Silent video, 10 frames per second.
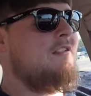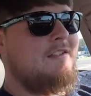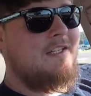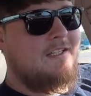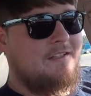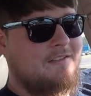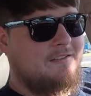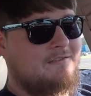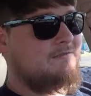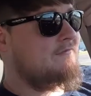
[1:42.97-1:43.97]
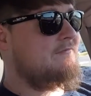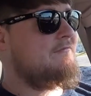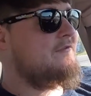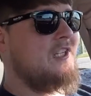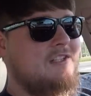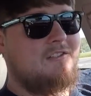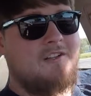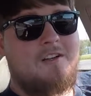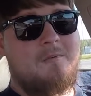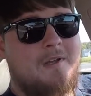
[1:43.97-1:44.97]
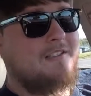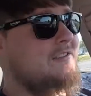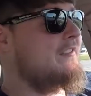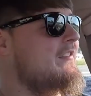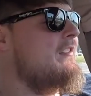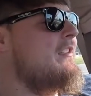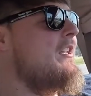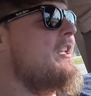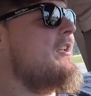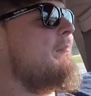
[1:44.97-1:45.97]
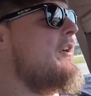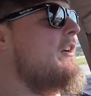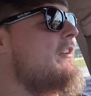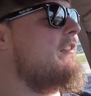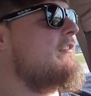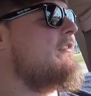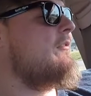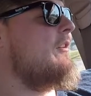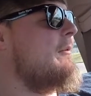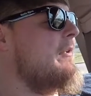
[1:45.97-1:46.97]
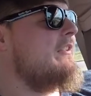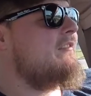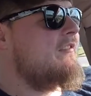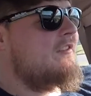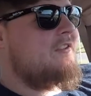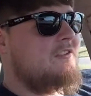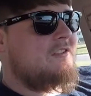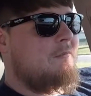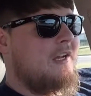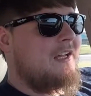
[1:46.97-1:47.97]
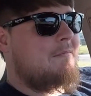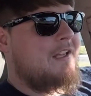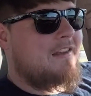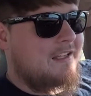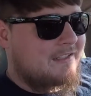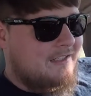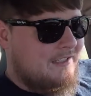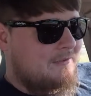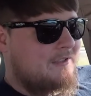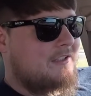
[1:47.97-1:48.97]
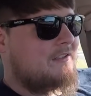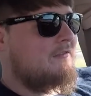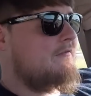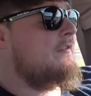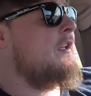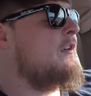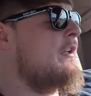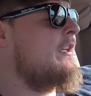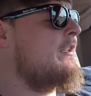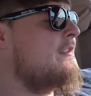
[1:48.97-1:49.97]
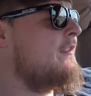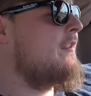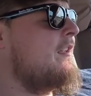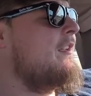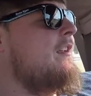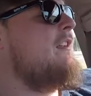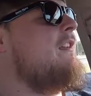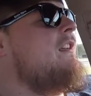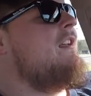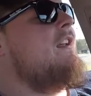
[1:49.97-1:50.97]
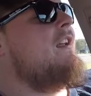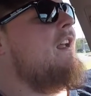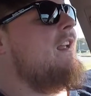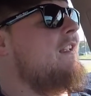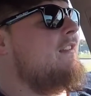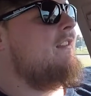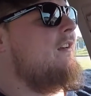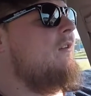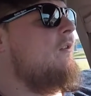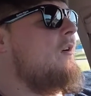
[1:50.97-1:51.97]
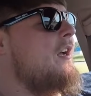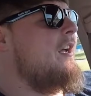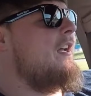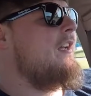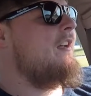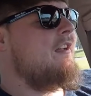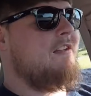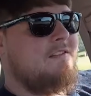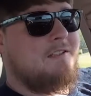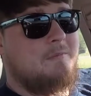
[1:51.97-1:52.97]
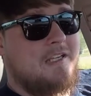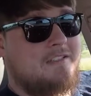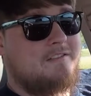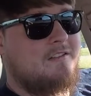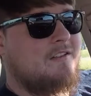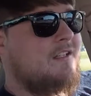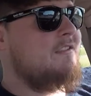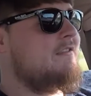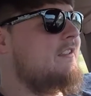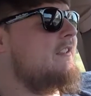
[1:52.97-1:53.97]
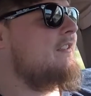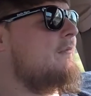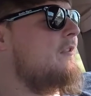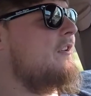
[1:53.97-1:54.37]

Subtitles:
need to change the goal, basically. But, so what I'm basically going to do is combine my leg day with another day. And so, just basically on Thursdays, I'm going